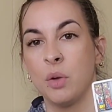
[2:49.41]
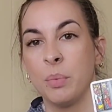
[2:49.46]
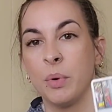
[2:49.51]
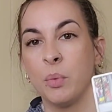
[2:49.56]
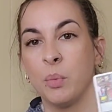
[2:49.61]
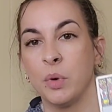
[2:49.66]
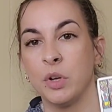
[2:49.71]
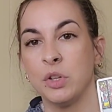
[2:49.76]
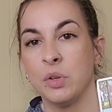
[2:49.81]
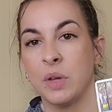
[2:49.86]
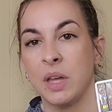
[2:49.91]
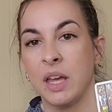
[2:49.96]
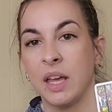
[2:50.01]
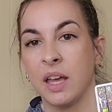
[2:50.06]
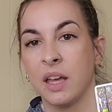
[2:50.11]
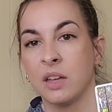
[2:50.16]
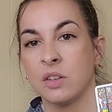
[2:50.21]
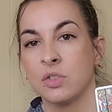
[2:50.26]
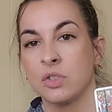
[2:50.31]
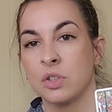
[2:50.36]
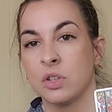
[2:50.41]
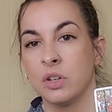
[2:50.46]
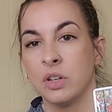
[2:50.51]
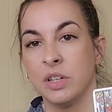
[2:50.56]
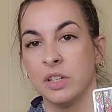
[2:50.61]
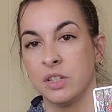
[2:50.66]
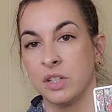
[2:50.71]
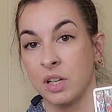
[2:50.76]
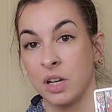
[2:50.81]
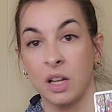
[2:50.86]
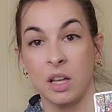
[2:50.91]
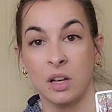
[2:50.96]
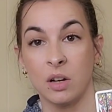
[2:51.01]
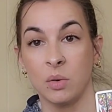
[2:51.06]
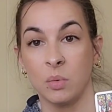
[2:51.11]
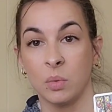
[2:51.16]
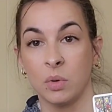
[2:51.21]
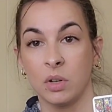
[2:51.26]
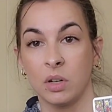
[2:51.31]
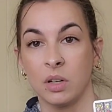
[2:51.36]
but what you can't control is your
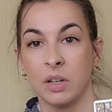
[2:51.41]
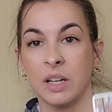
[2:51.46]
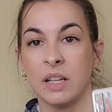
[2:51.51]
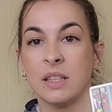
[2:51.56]
inner world.